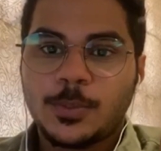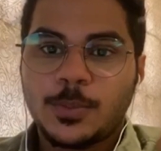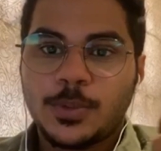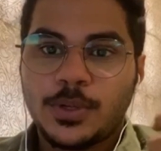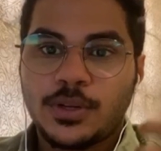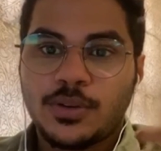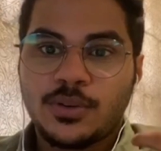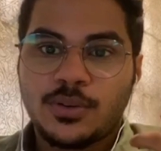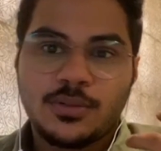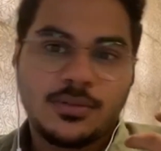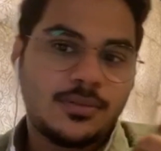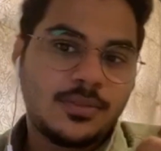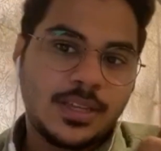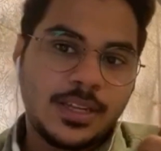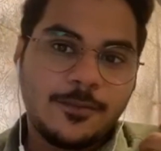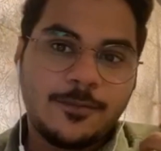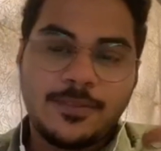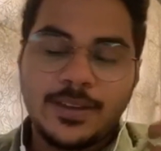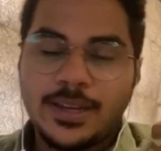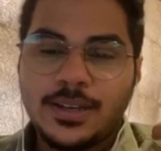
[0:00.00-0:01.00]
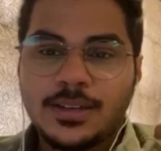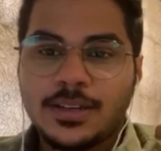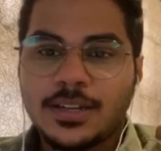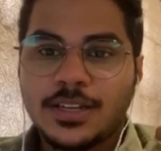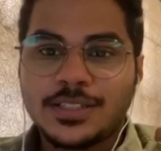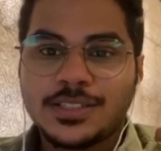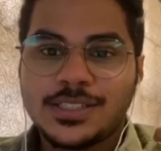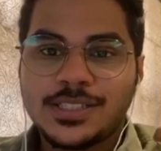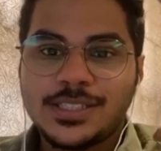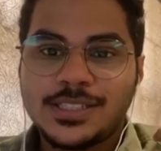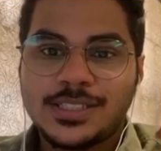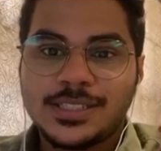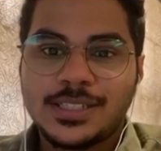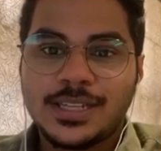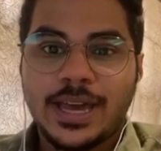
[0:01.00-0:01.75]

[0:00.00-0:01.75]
in winter season,